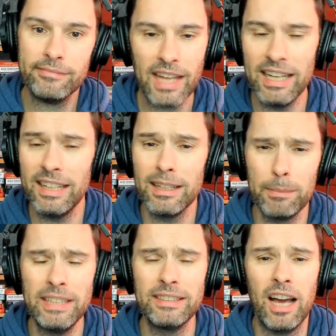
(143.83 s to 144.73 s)
And in the
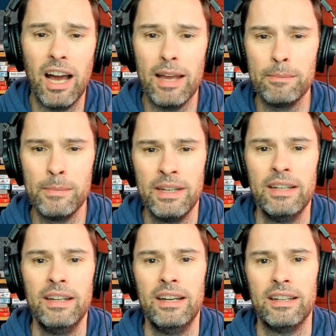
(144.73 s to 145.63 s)
meantime,
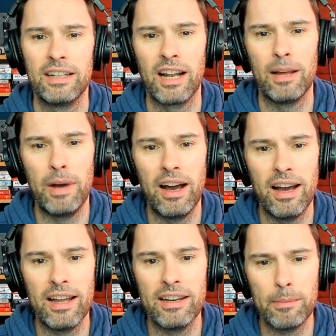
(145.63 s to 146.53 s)
the club
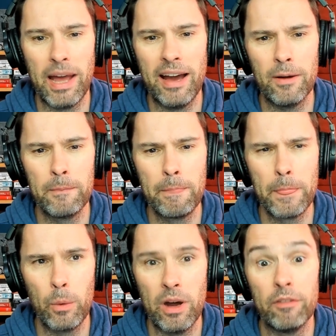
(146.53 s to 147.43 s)
hired about,
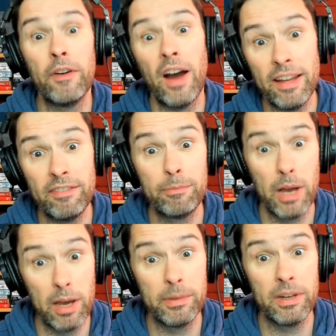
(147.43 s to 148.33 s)
5
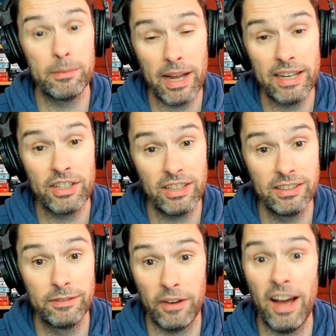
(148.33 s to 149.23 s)
permanent
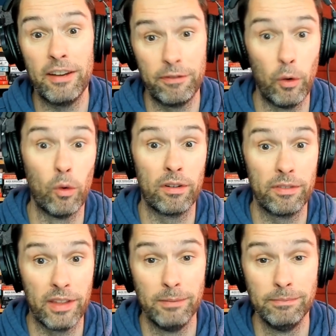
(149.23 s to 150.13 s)
managers, fired 4
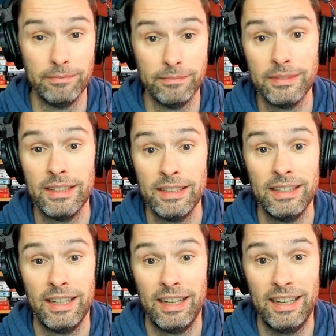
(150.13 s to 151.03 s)
of them,
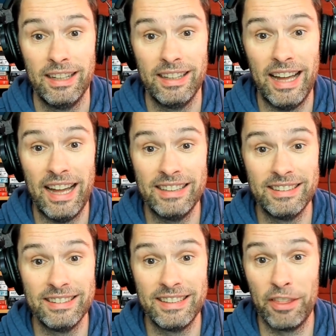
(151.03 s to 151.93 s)
had
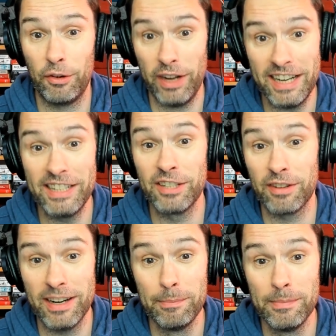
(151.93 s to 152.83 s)
3
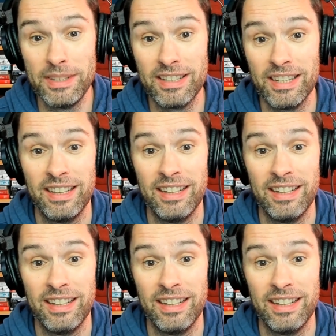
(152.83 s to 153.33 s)
interims,